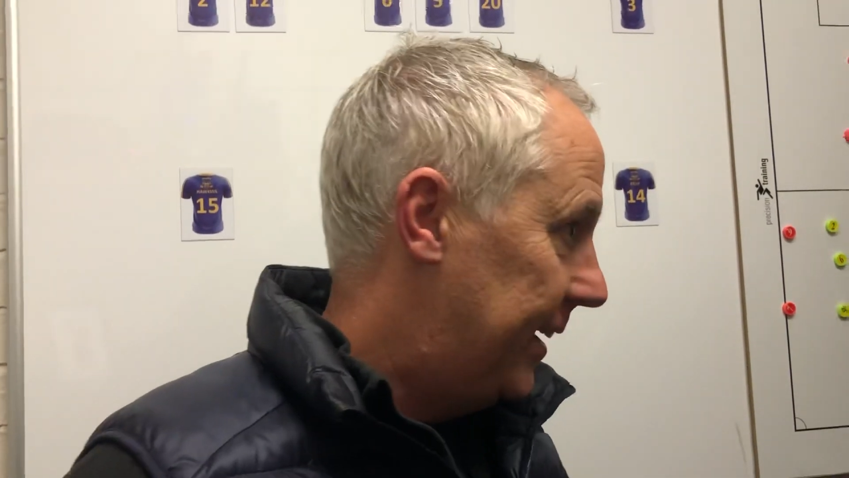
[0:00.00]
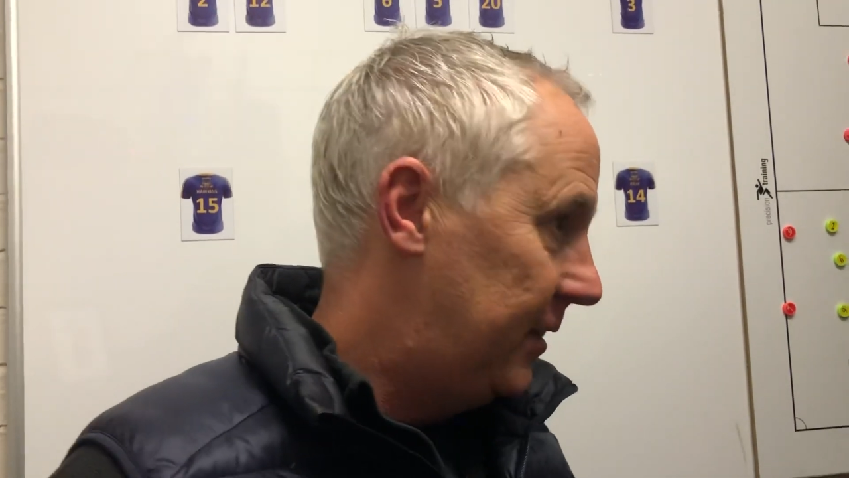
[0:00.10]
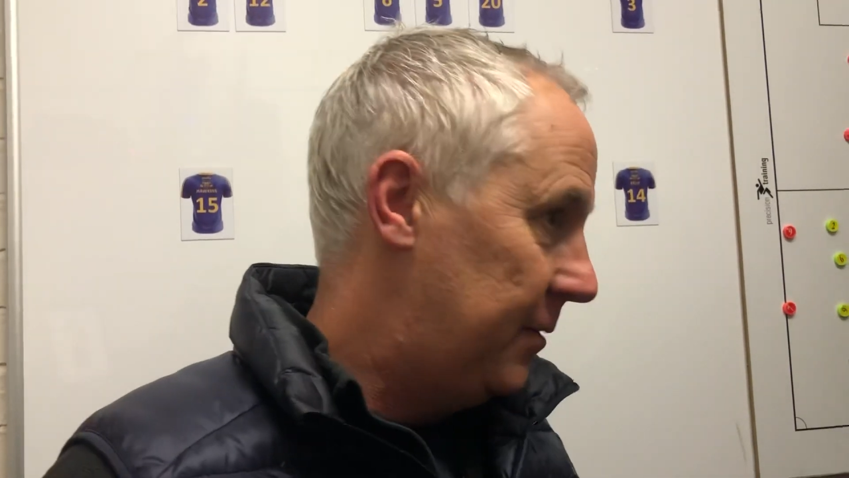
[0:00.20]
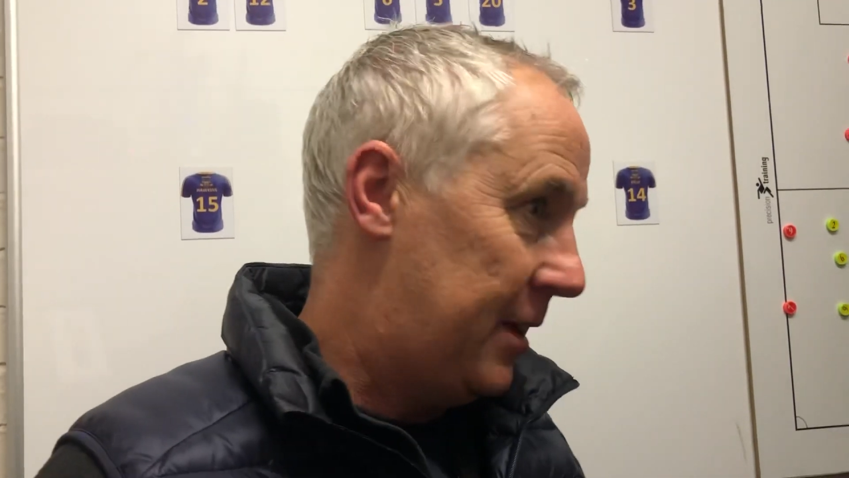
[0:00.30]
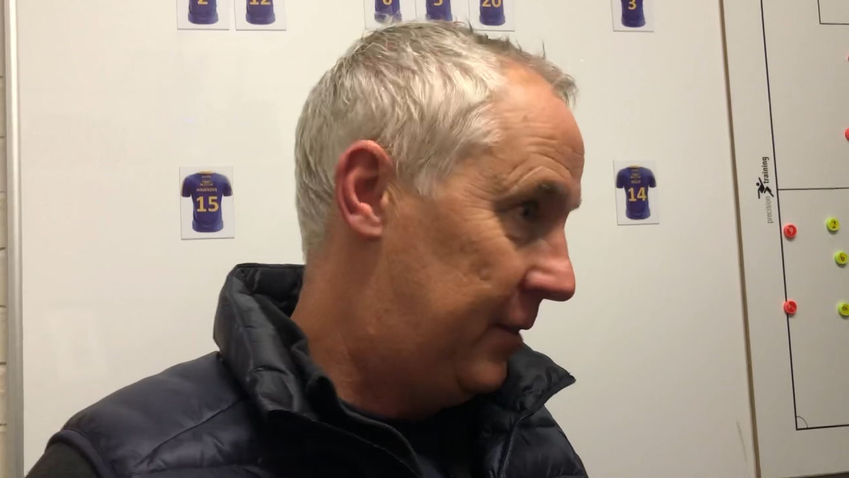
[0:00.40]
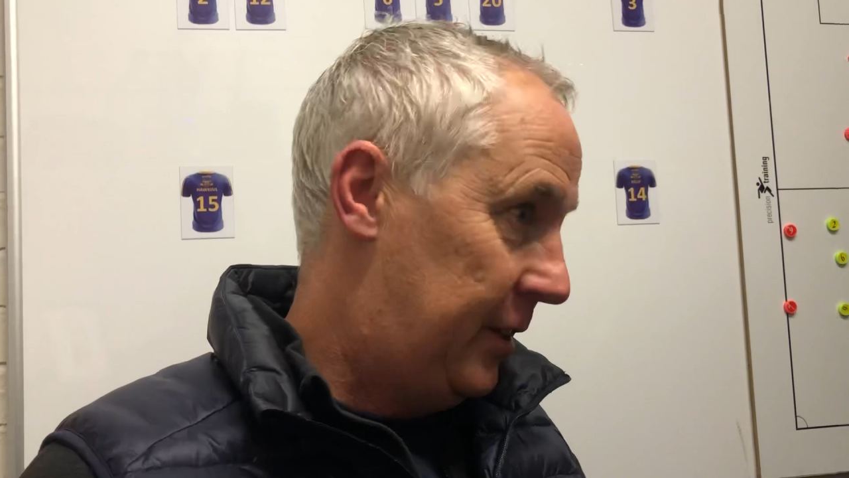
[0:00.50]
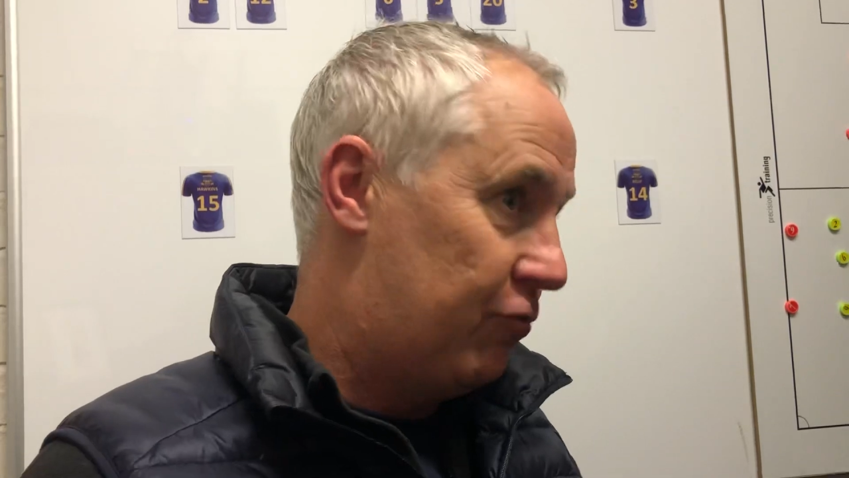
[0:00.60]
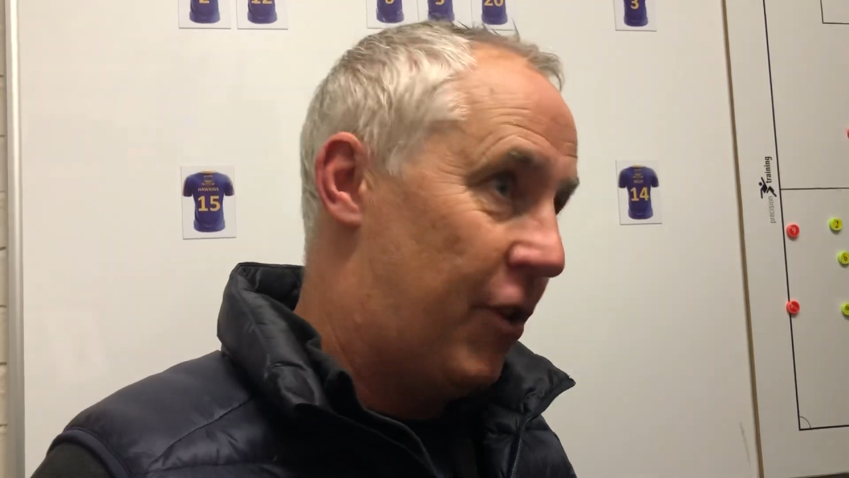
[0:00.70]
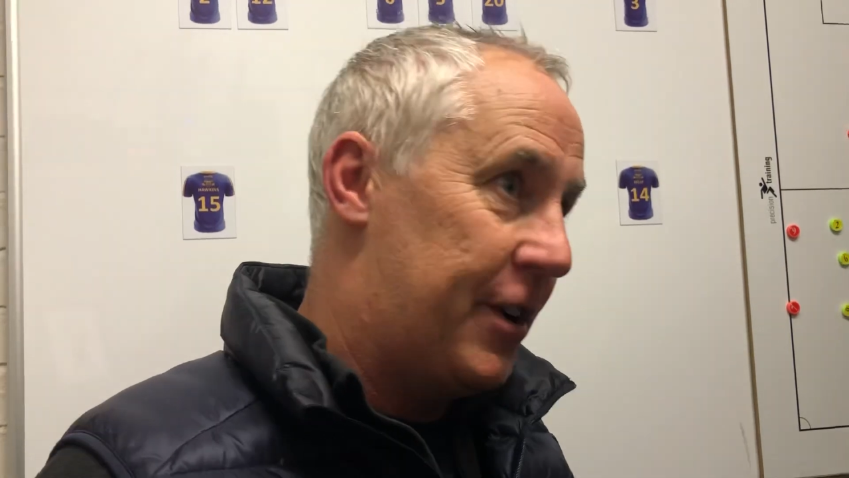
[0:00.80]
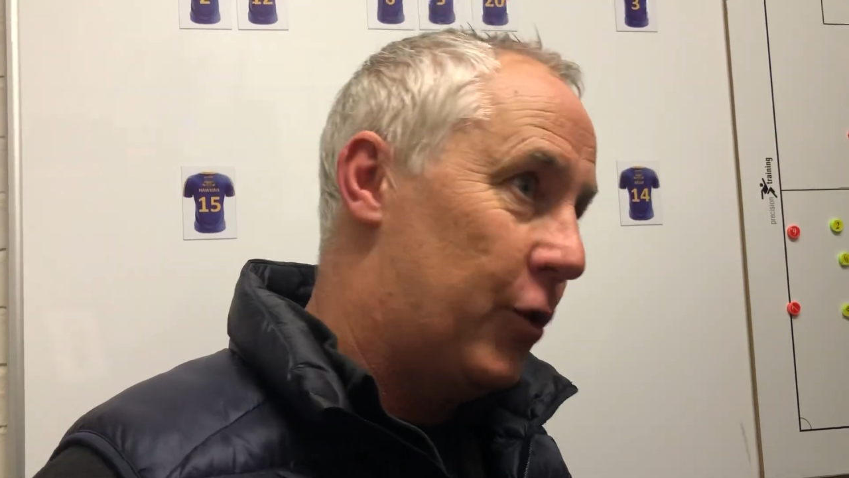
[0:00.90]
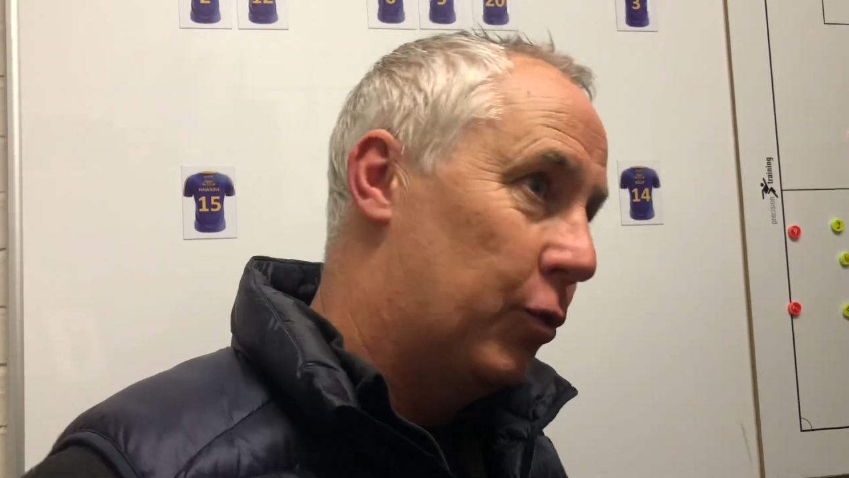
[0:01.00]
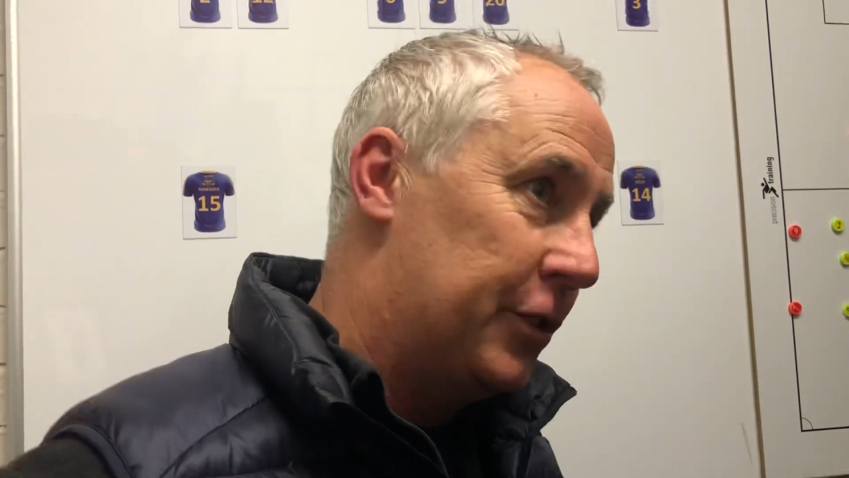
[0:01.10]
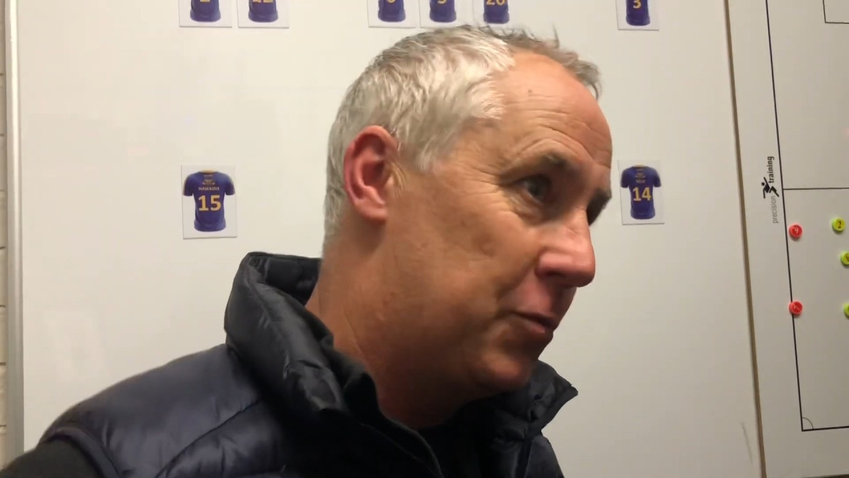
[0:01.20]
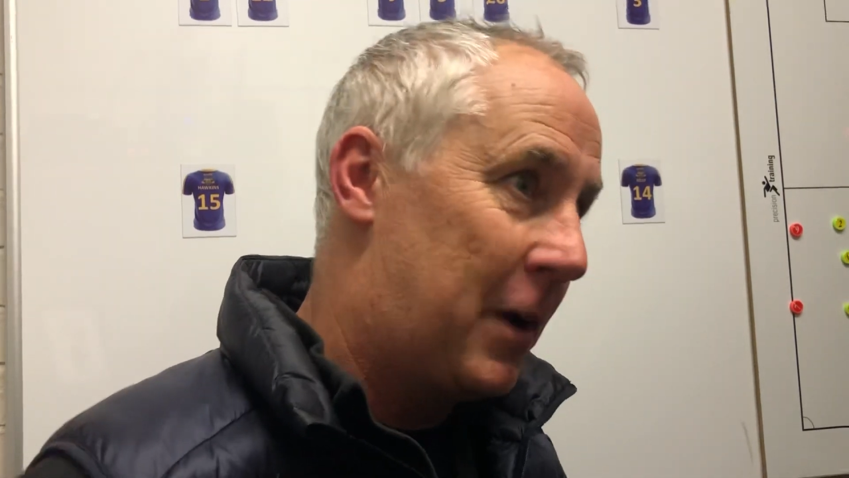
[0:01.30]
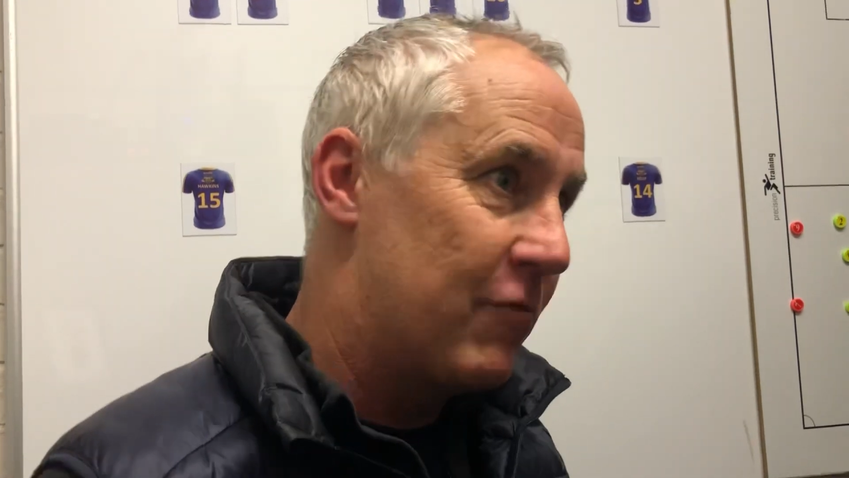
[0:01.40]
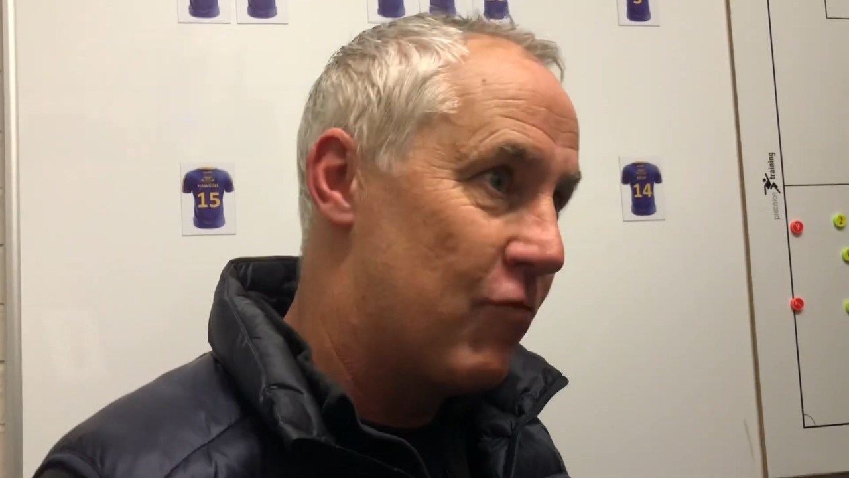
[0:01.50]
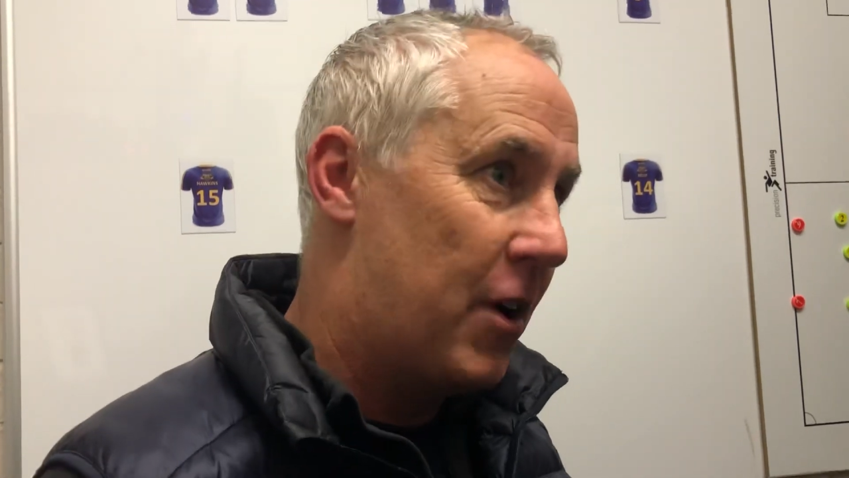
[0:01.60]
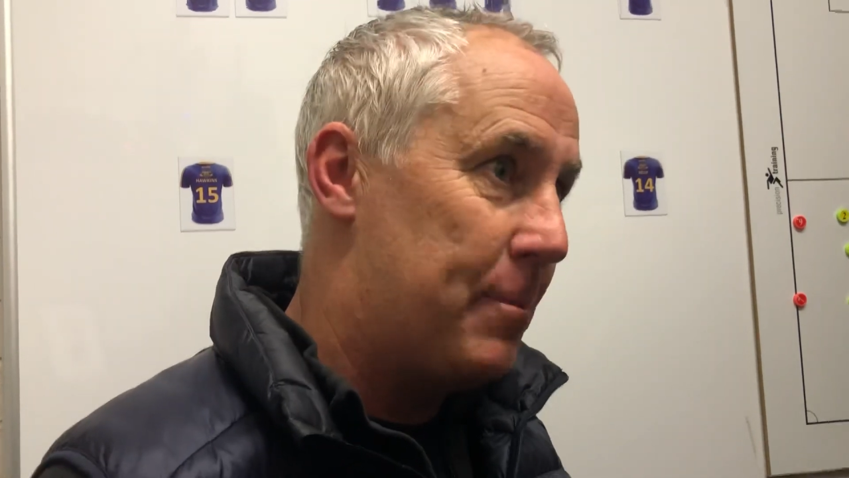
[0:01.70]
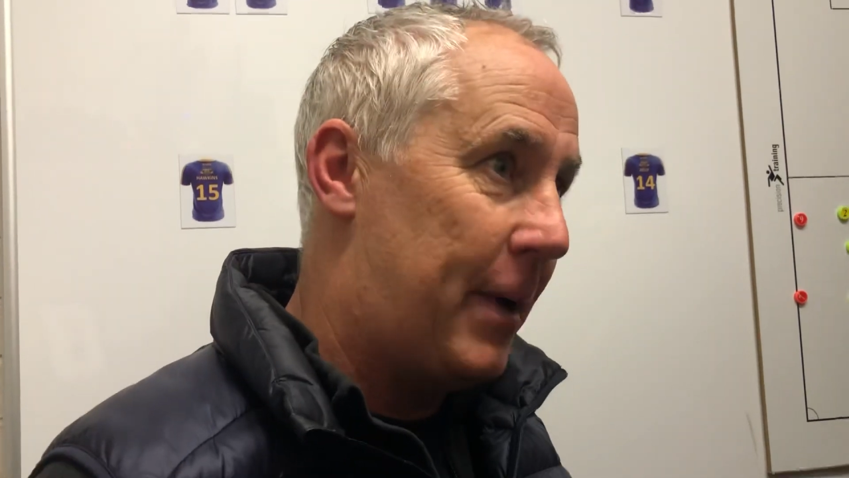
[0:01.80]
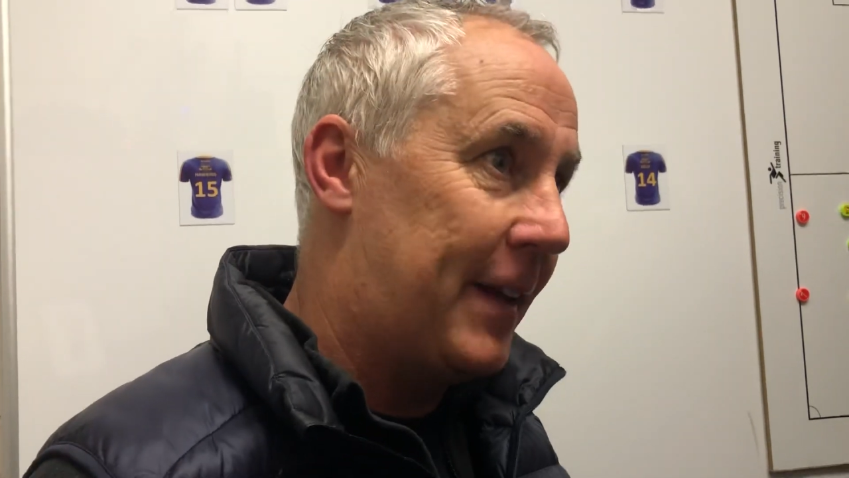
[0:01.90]
You know, you had Ryan Hawkins playing
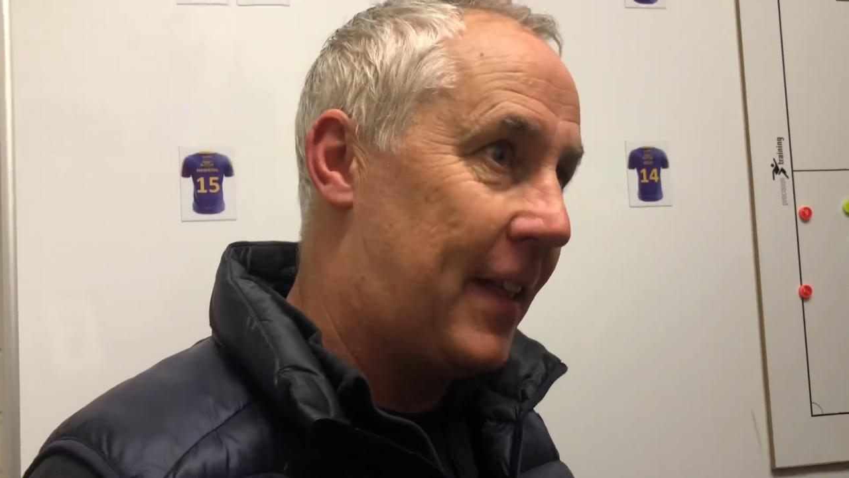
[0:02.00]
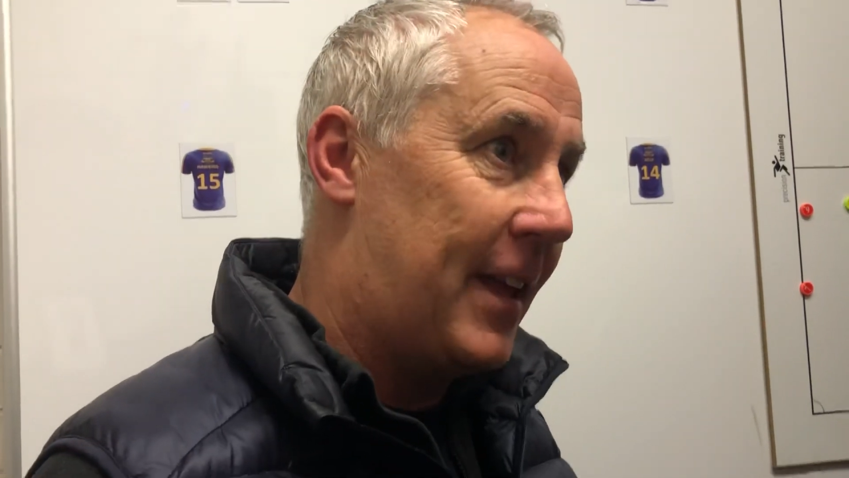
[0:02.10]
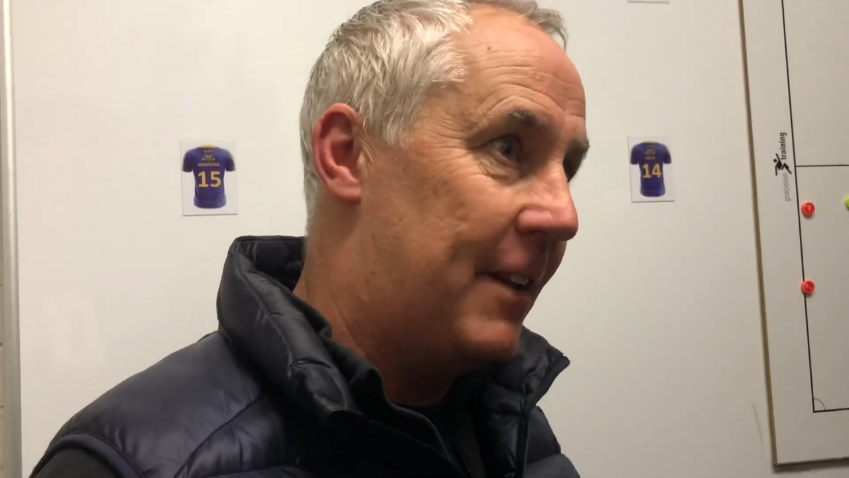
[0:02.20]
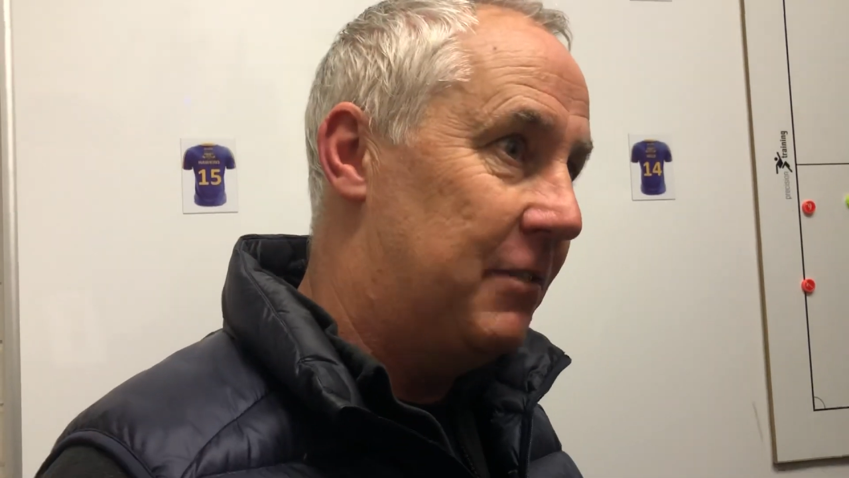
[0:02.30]
right back there.